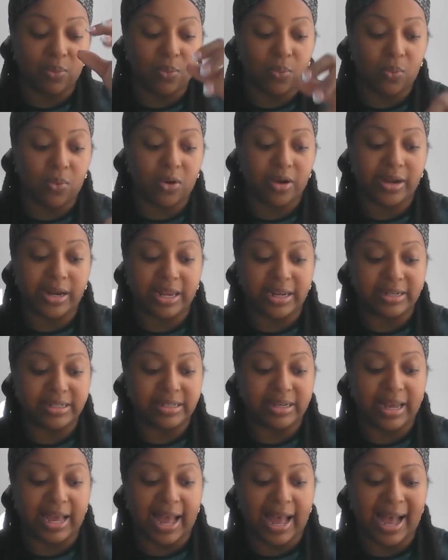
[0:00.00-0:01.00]
wanted
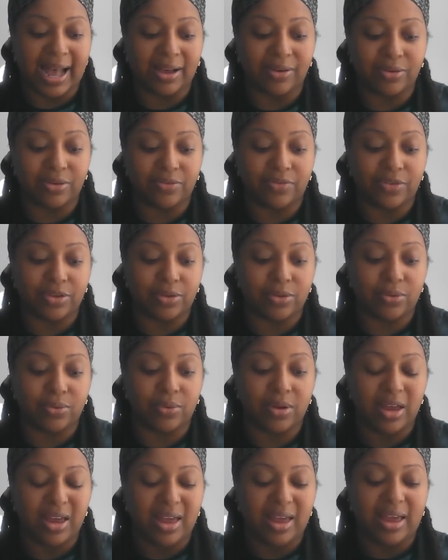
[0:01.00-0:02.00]
out of
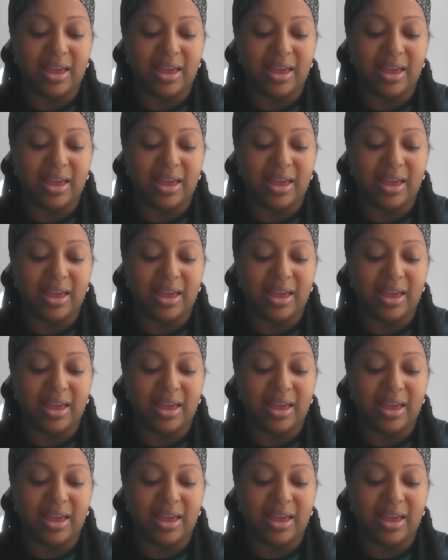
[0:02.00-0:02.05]
you.